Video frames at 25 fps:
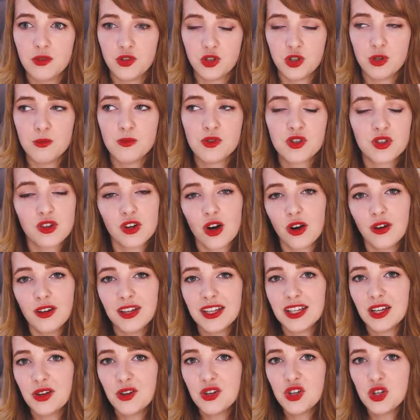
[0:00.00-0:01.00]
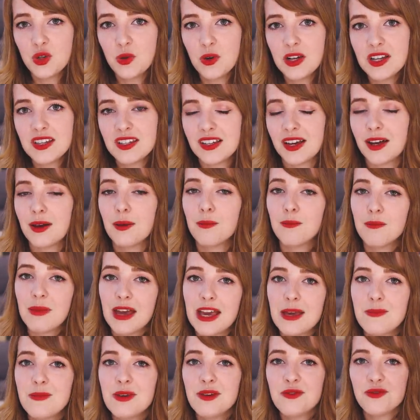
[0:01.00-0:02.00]
doom scrolling on Twitter.
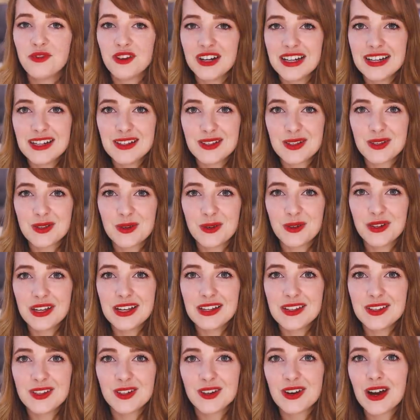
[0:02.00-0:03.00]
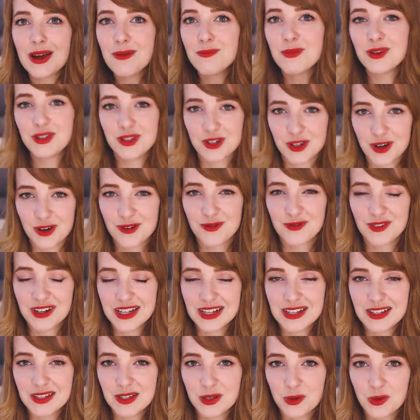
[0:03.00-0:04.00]
Maybe reinstall Instagram, but don't
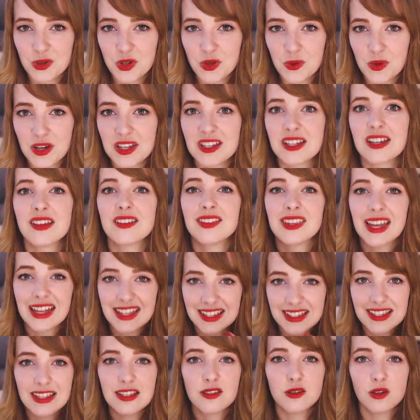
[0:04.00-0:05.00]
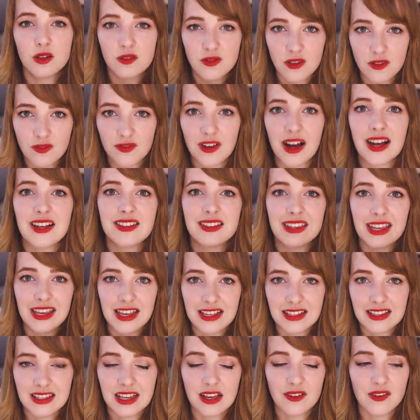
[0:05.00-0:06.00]
reinstall Twitter. That's the sort of advice that
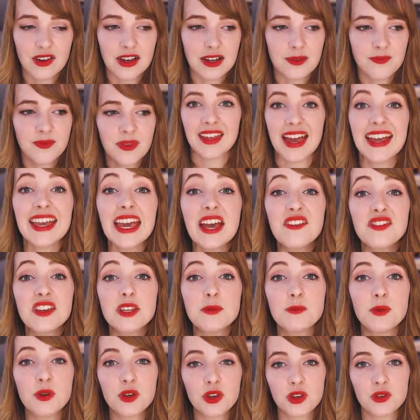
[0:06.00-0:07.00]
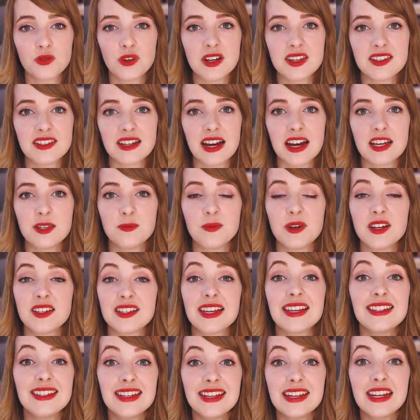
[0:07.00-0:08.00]
he's giving. I gave this book 3 stars because
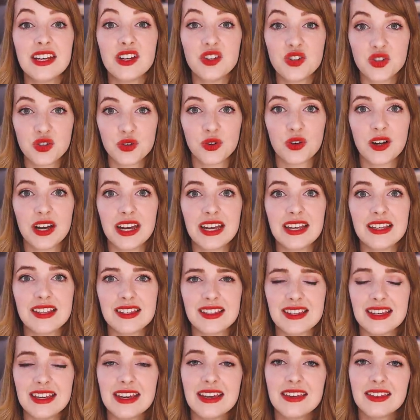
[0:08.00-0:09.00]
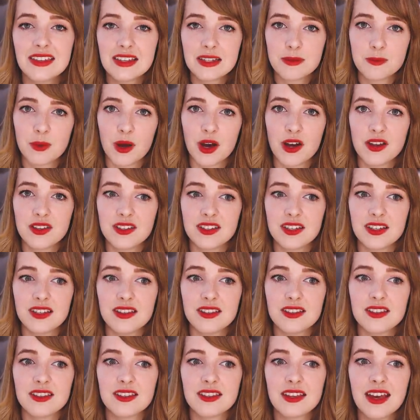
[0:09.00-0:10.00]
I did enjoy seeing this
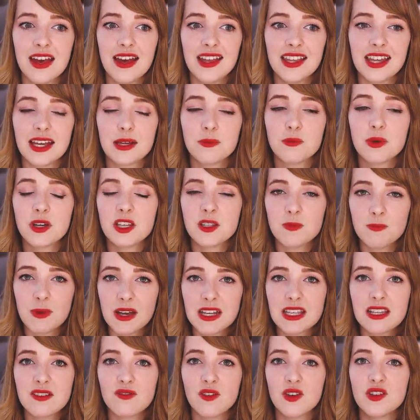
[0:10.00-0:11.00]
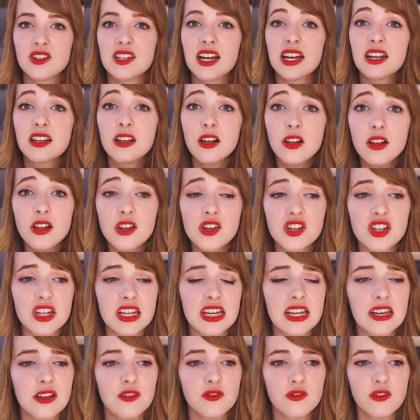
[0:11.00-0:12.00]
person's like perspective on
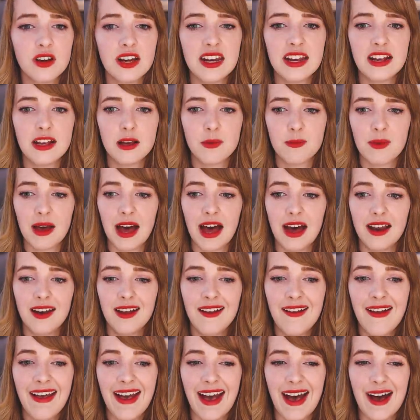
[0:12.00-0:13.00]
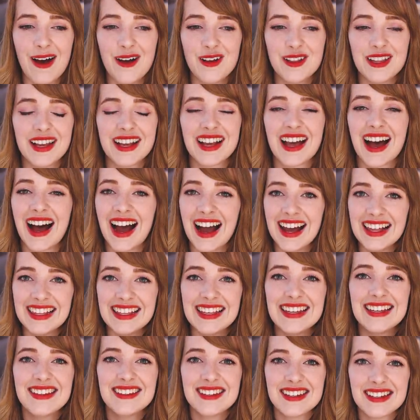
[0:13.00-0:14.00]
technology and reading about how like
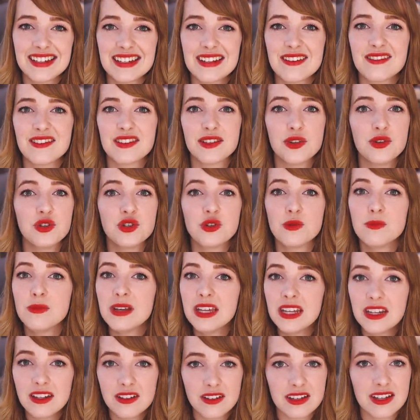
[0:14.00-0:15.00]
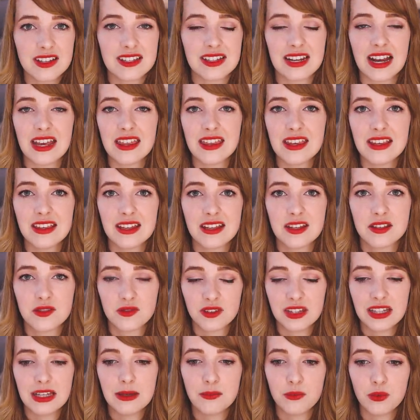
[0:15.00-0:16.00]
highly addictive social media is. And I think that it's
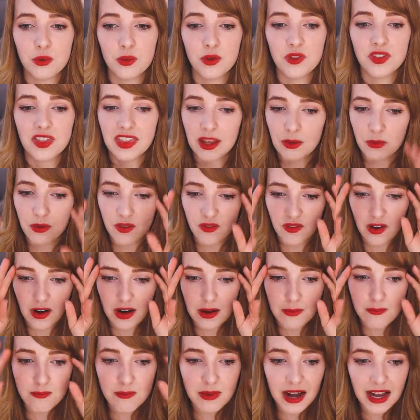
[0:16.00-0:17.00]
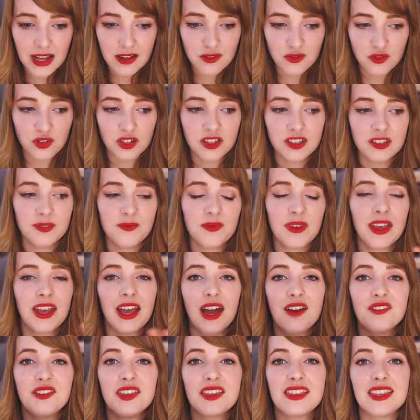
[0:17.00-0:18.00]
really important that we're very mindful
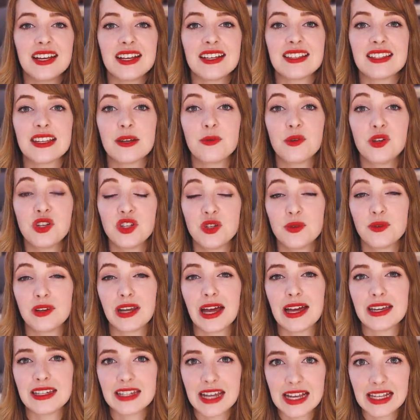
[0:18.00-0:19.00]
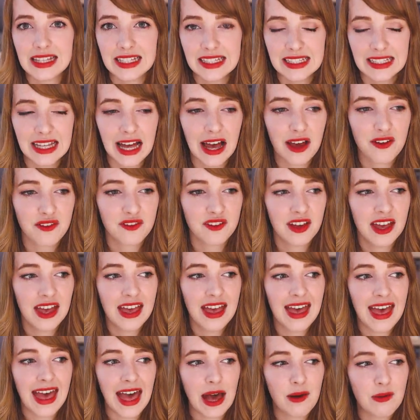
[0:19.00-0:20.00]
of the things that we do in our daily life.
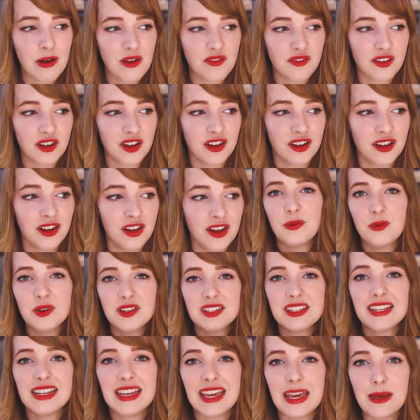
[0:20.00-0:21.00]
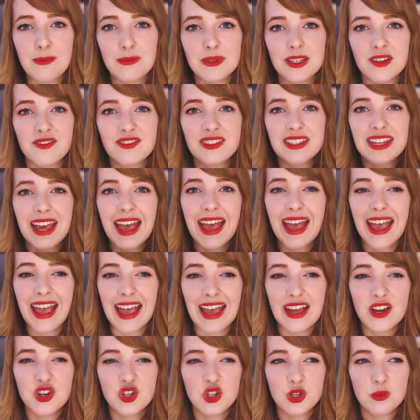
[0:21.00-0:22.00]
However, there wasn't heaps of
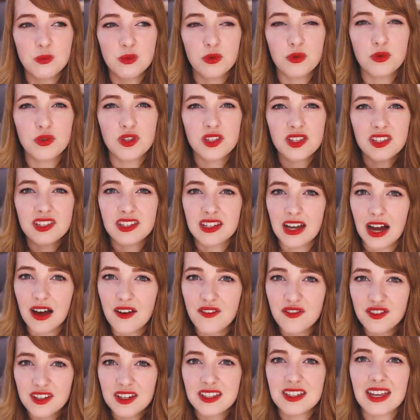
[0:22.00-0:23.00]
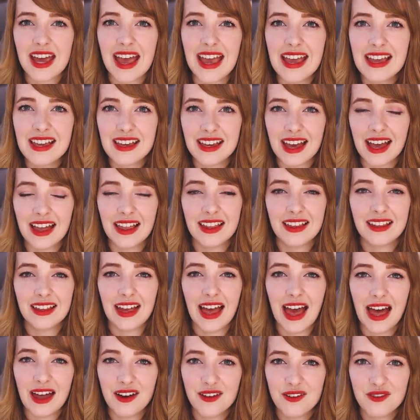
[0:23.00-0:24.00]
tangible stuff to take
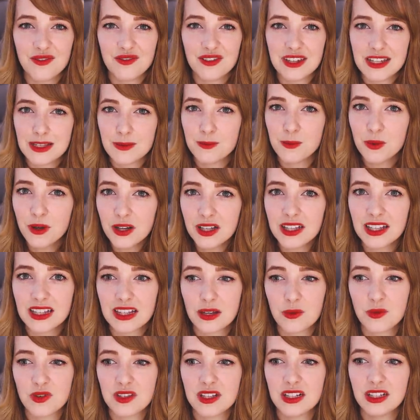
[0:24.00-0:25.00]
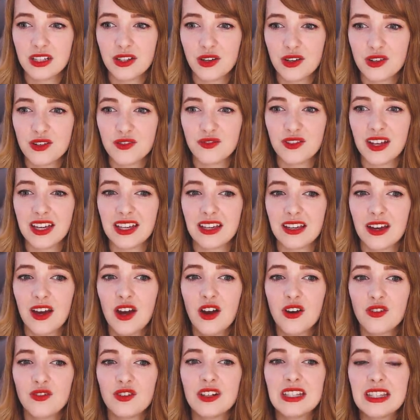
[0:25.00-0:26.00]
out of this book. Like, there wasn't a lot of like
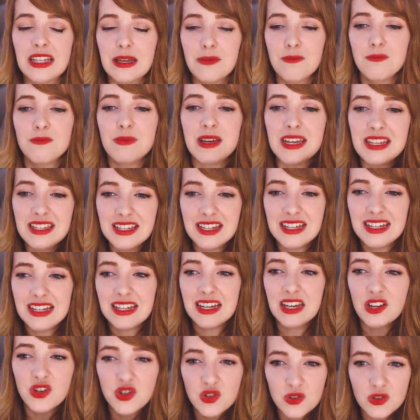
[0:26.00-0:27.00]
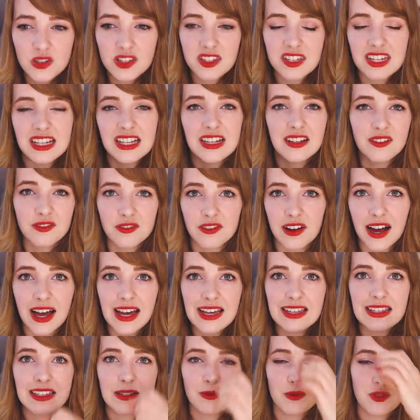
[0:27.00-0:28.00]
really meaty, interesting
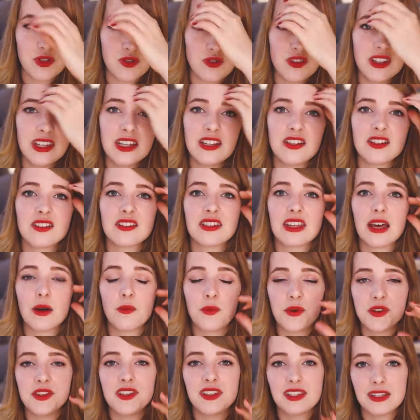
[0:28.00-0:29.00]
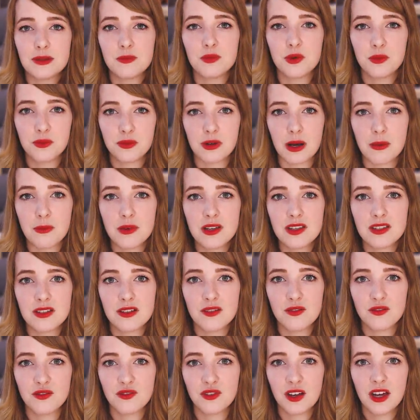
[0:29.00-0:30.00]
advice. It was really just that one simple premise
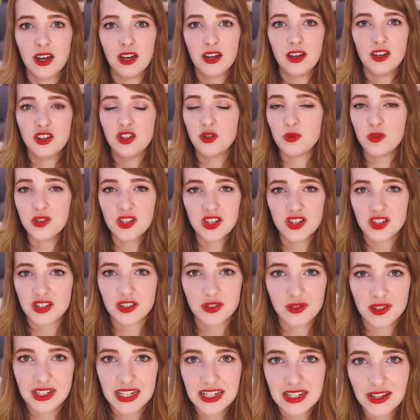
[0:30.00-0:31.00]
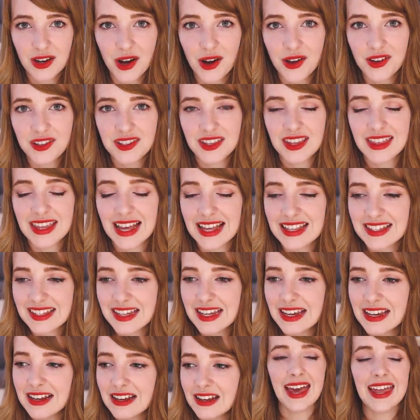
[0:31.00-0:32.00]
of do a digital detox and that's
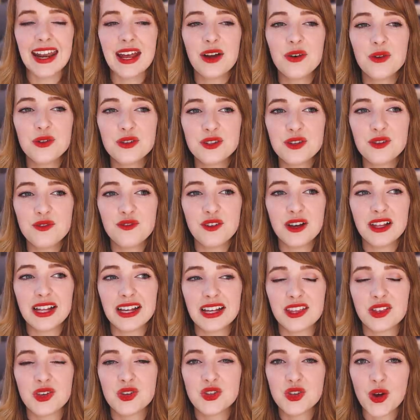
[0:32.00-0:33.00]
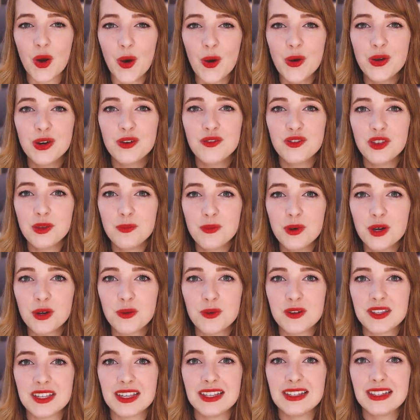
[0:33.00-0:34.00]
it. And I also felt like the tone of the
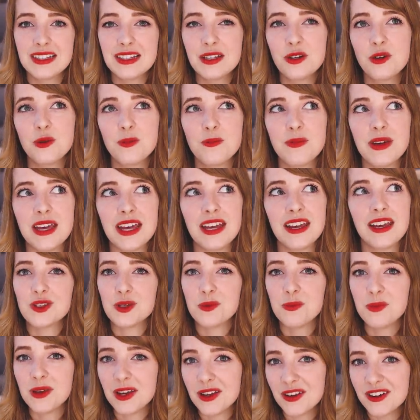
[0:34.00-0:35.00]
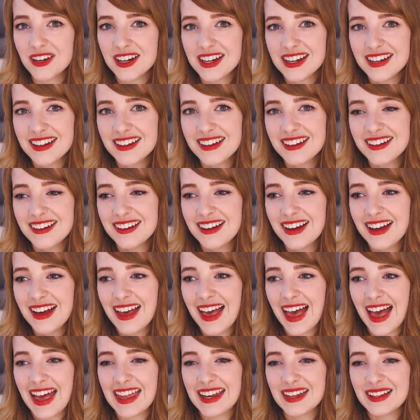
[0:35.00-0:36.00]
book was a little bit superior
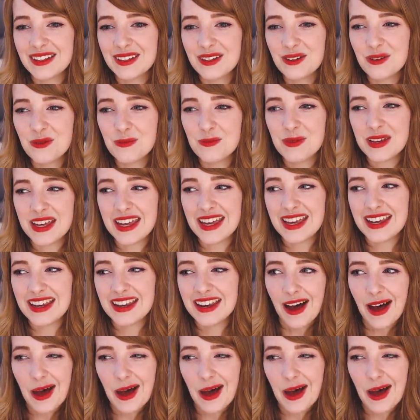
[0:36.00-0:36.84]
and a little bit